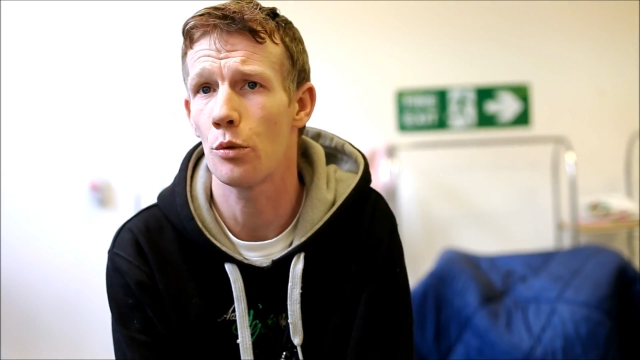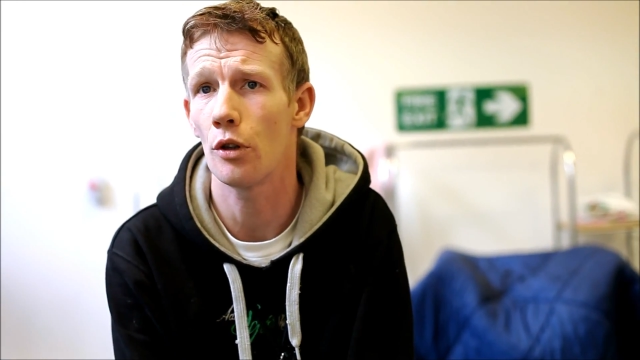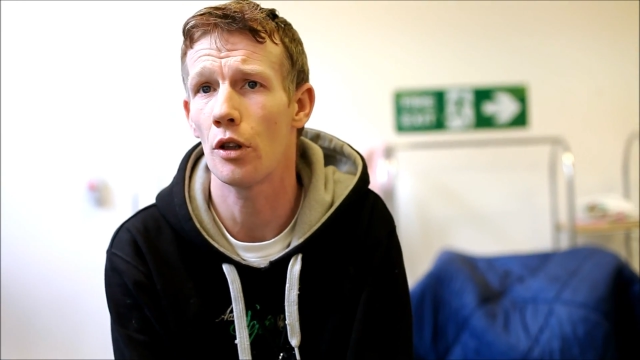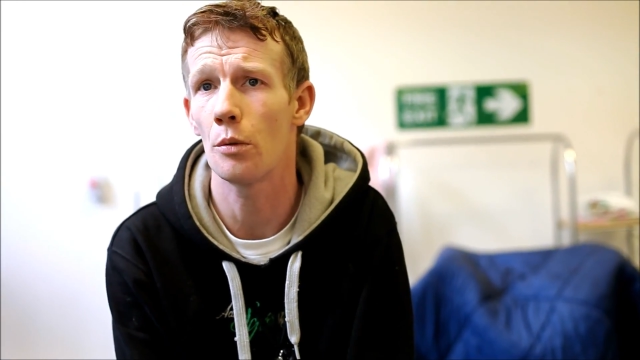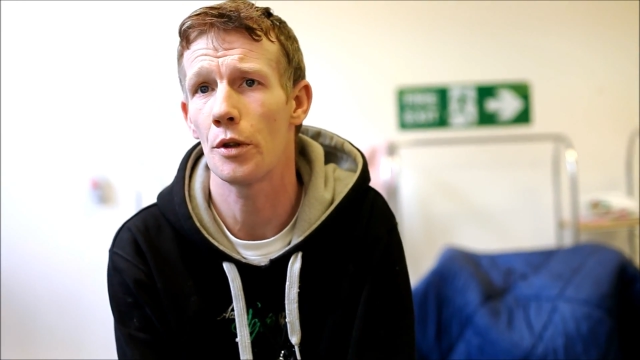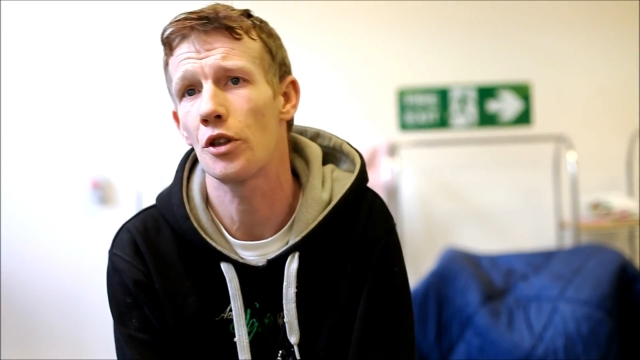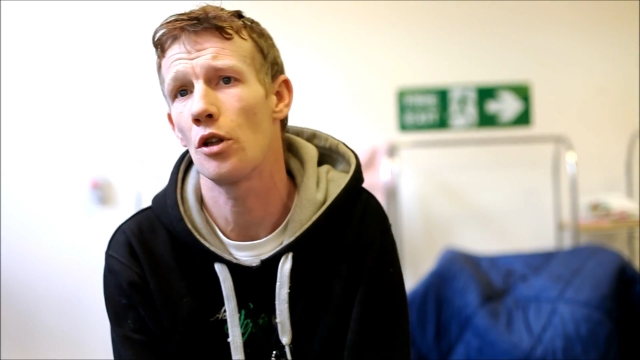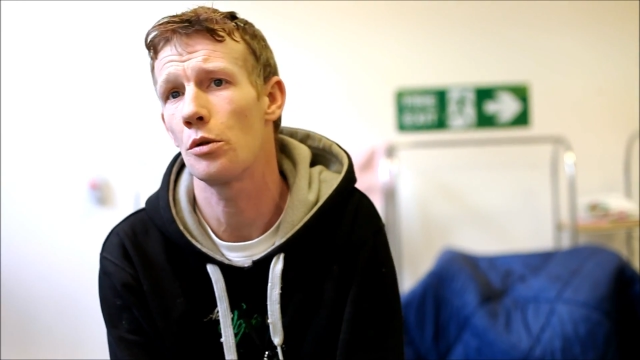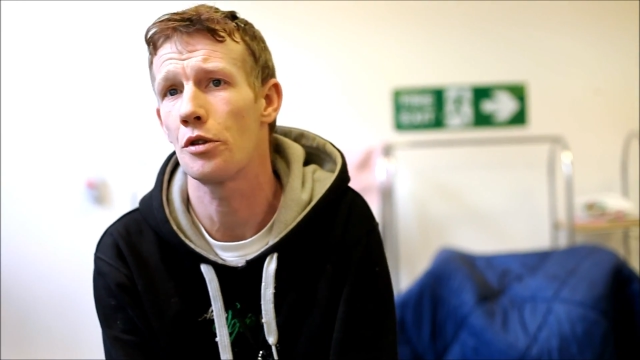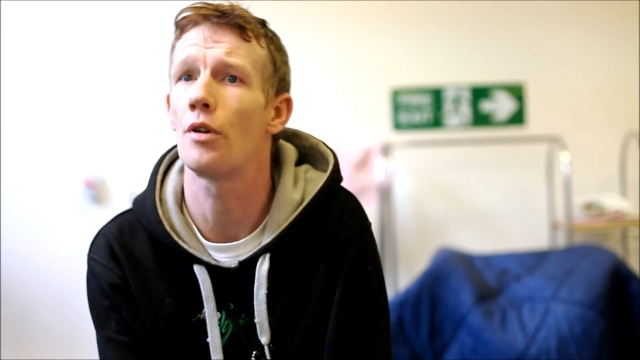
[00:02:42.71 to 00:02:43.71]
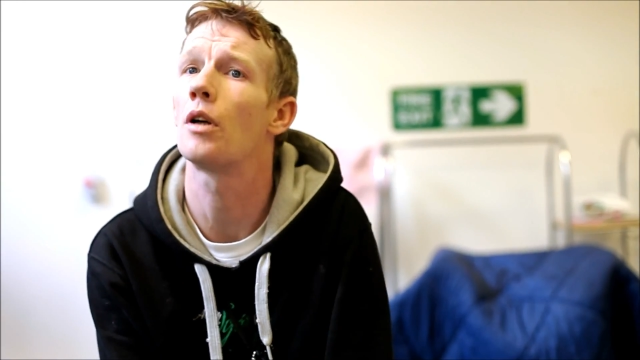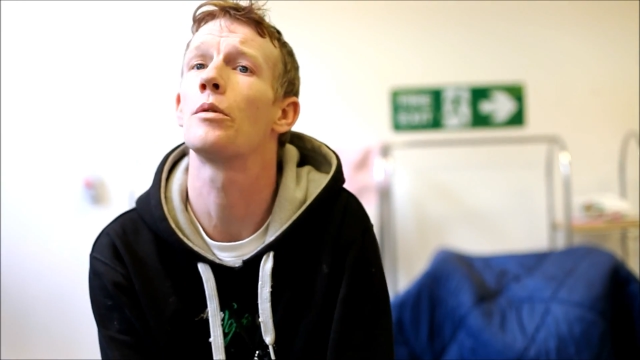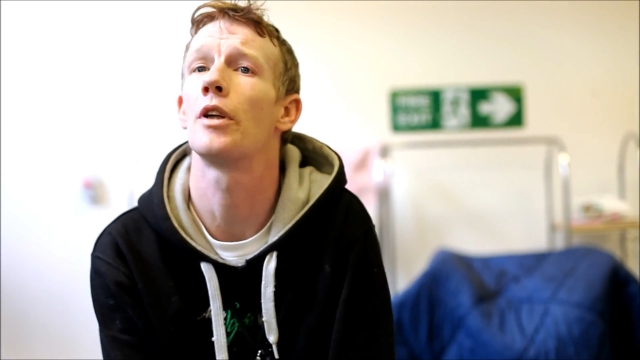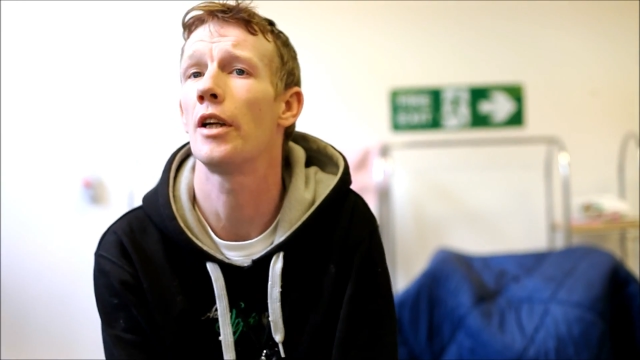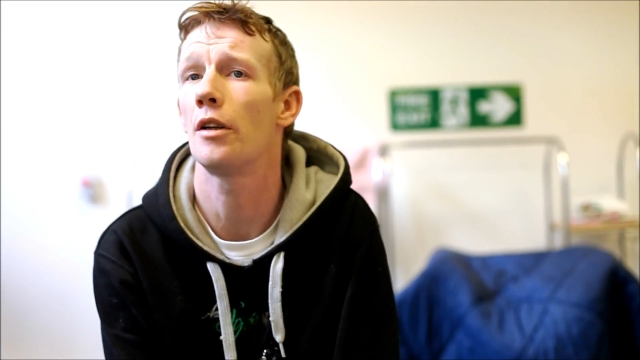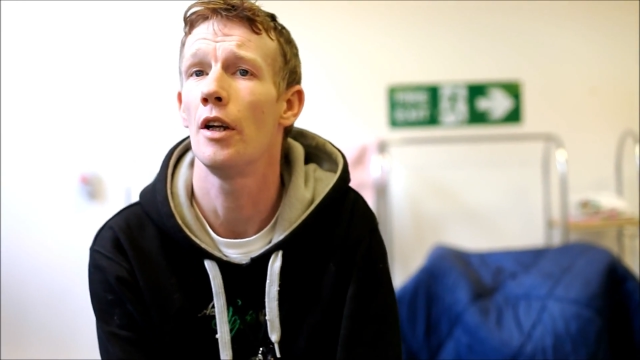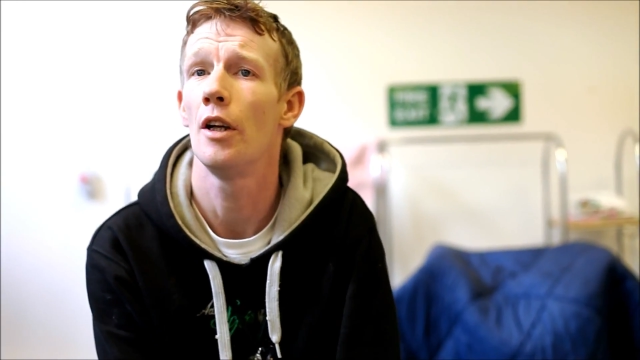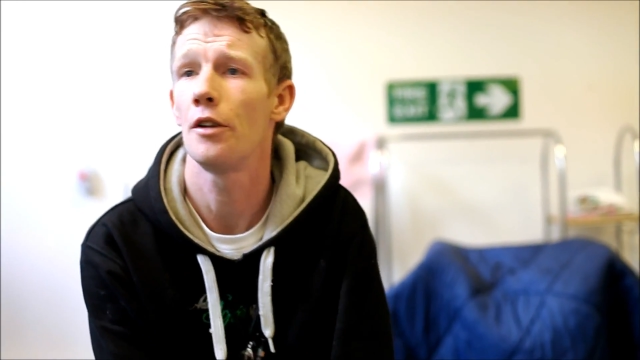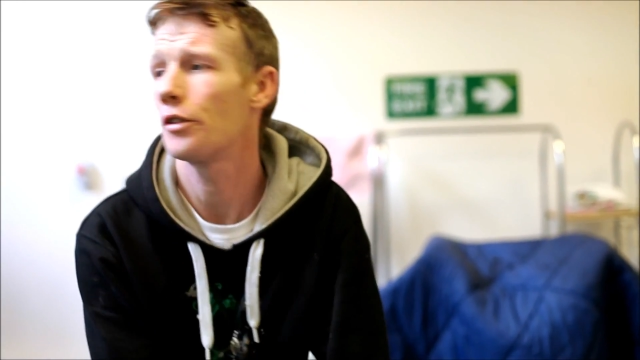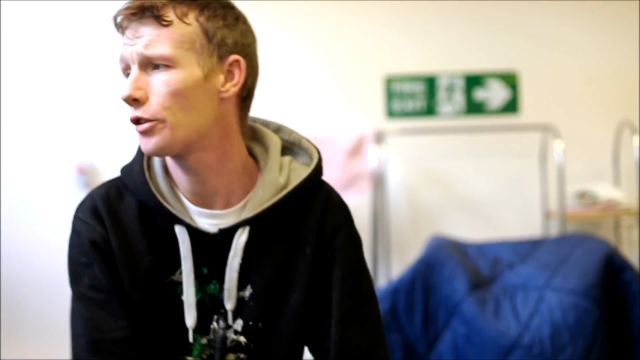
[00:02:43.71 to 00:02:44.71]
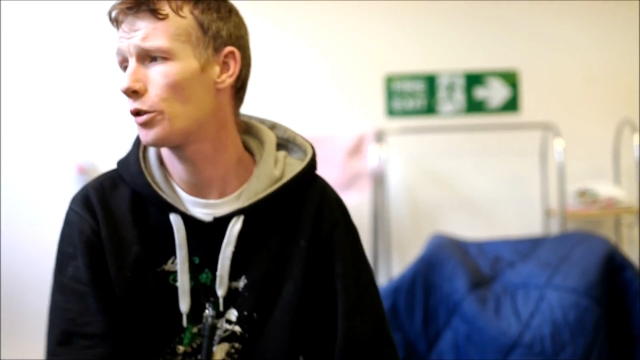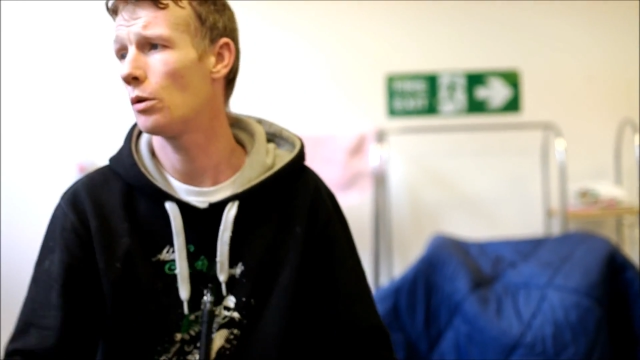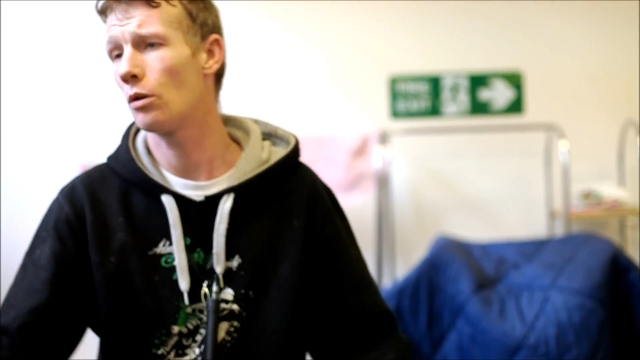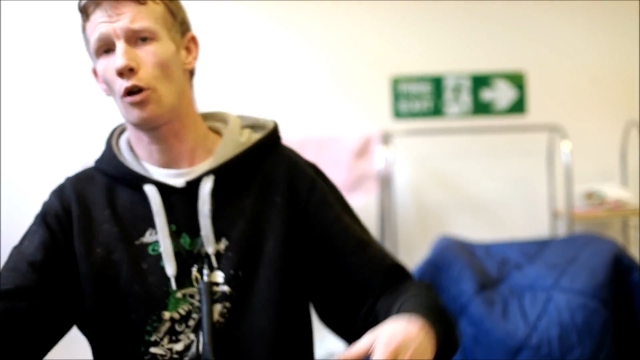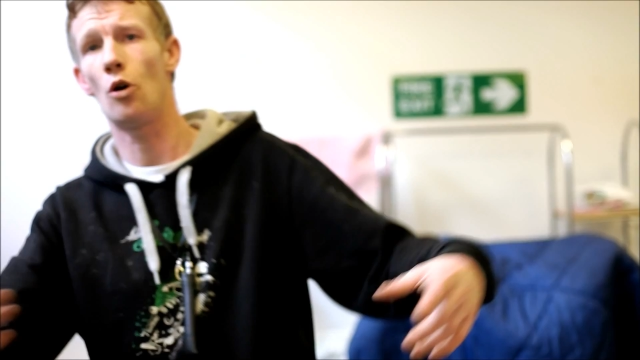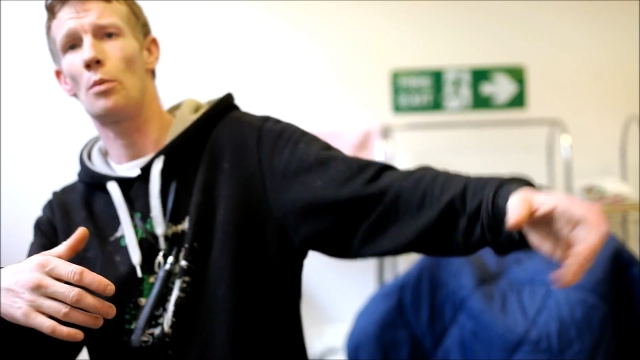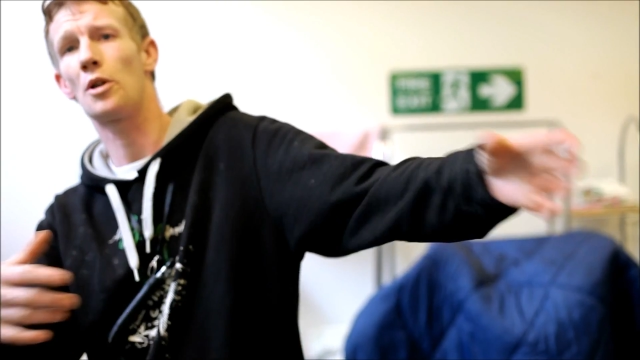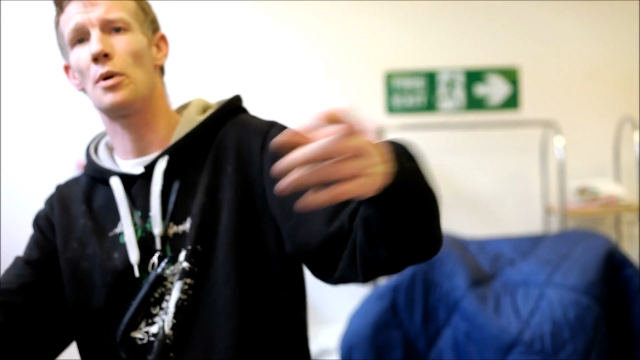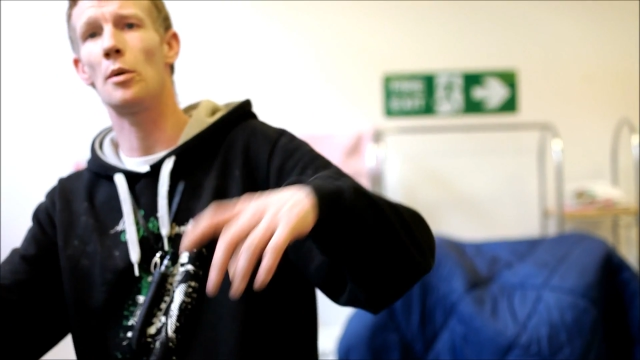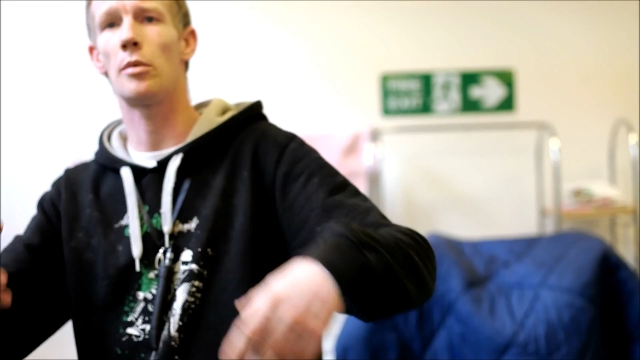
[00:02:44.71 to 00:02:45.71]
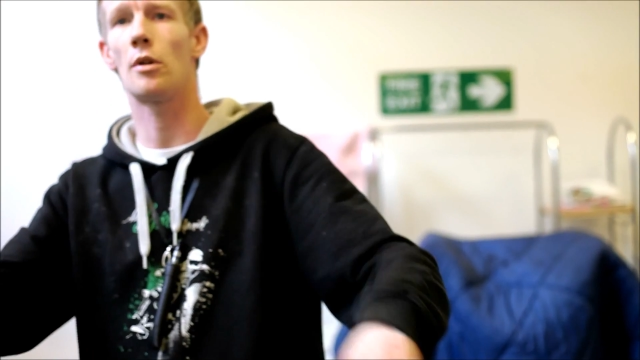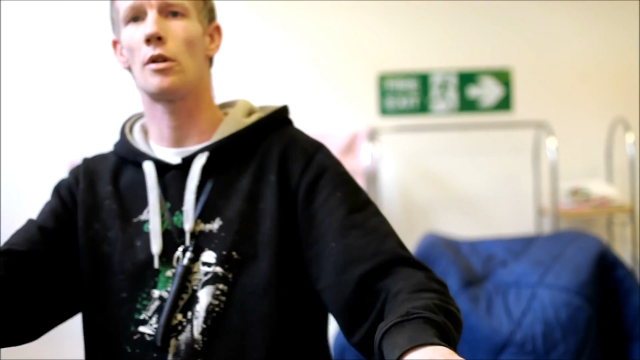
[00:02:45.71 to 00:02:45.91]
worker which goes around here to all homeless people,